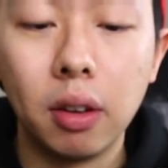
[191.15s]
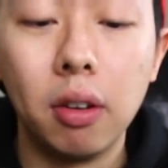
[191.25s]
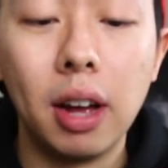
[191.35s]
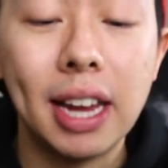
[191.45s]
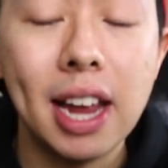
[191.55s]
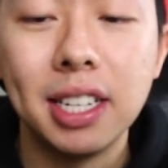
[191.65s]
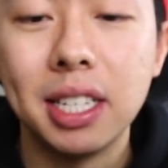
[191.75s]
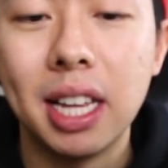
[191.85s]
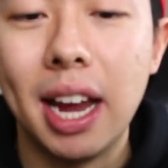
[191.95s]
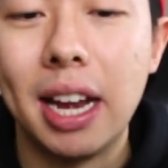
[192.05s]
Oh, I can't
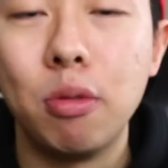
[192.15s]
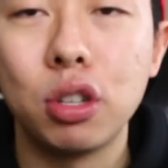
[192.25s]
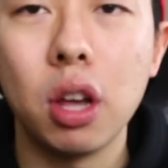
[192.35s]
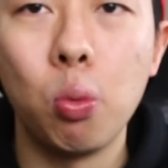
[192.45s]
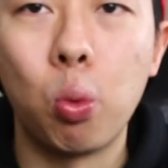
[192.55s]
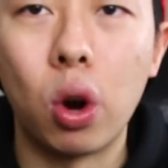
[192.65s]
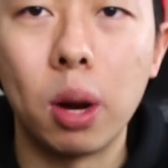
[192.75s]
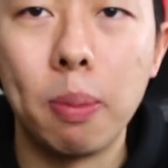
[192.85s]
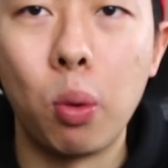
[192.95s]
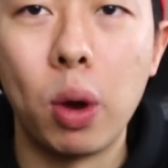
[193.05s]
decide. I'm just gonna
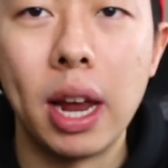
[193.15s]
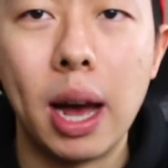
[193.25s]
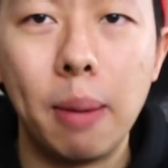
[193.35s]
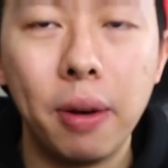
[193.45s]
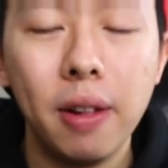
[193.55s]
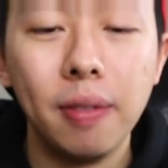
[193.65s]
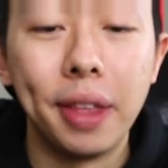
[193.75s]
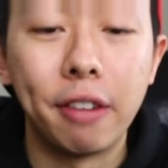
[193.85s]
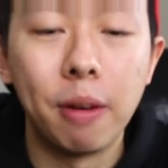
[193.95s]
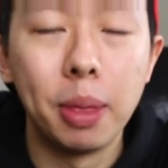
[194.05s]
work my way up,
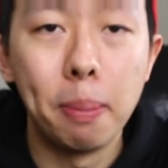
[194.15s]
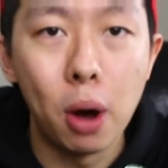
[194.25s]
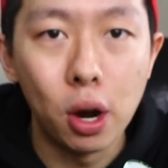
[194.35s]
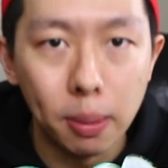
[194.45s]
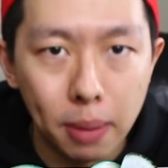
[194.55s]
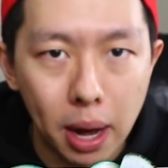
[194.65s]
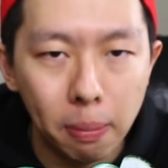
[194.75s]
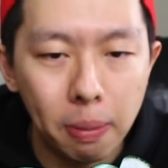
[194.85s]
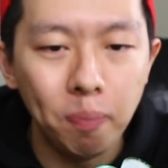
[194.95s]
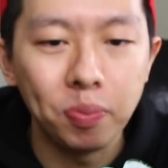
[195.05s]
like from the bottom
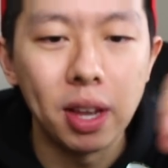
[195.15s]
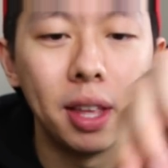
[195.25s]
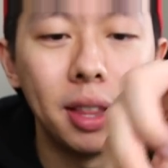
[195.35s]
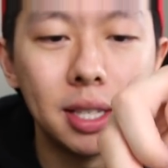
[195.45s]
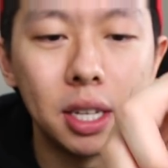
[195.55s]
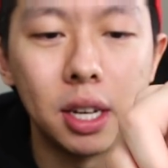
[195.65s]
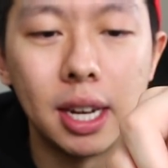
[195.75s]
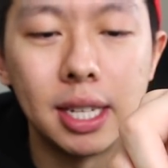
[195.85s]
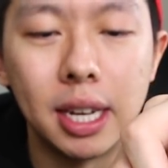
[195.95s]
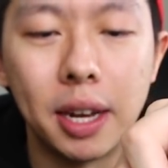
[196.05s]
up. I think that's a good
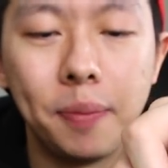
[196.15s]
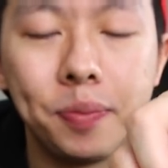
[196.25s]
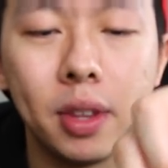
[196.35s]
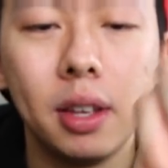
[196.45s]
idea.